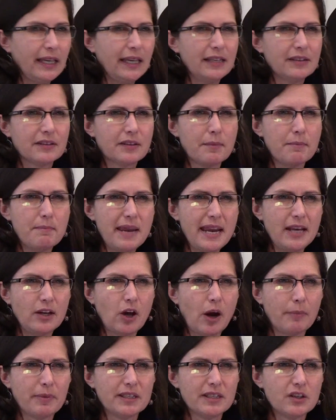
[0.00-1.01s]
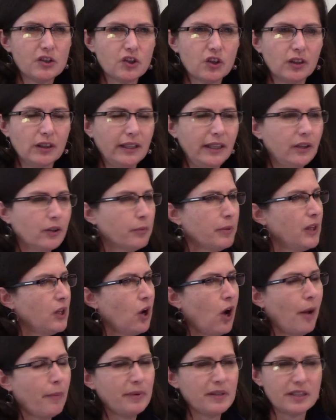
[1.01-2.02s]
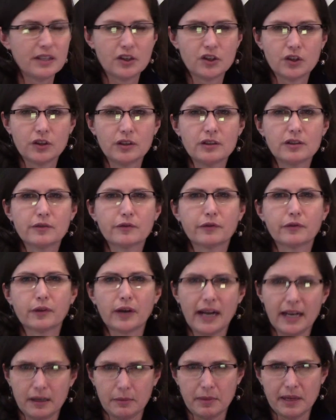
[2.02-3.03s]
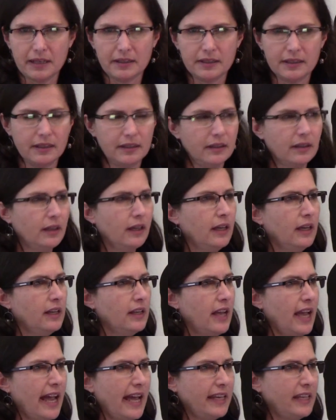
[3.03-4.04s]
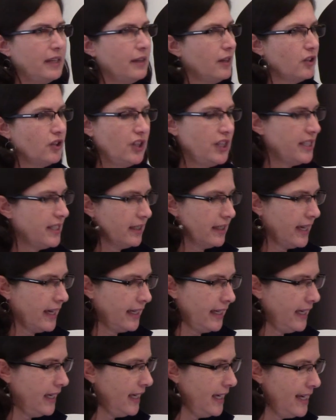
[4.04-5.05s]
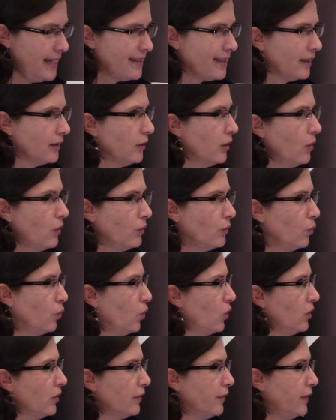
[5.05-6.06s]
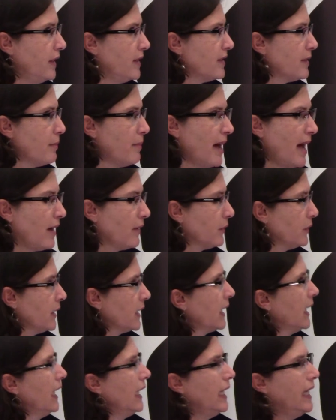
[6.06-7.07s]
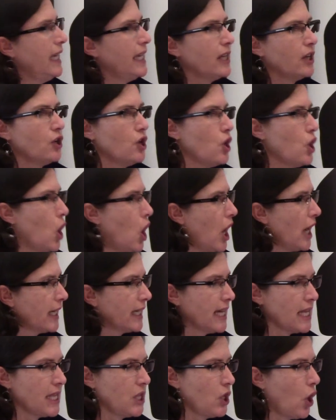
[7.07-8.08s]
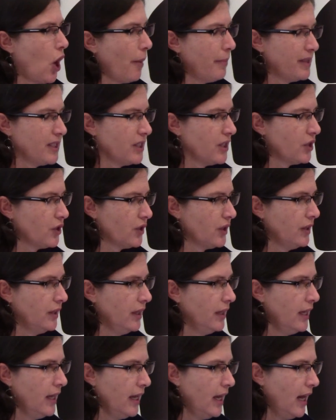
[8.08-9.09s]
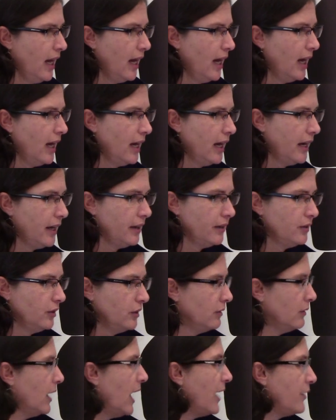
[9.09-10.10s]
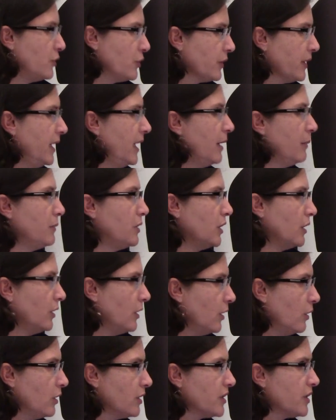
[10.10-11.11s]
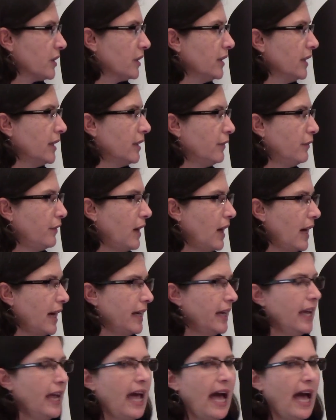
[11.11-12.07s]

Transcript: is the main opposition leader, but the opposition is fragmented. And Tshisekedi, he's a lone wolf, he's a maverick. He cannot get the opposition under him to solidify.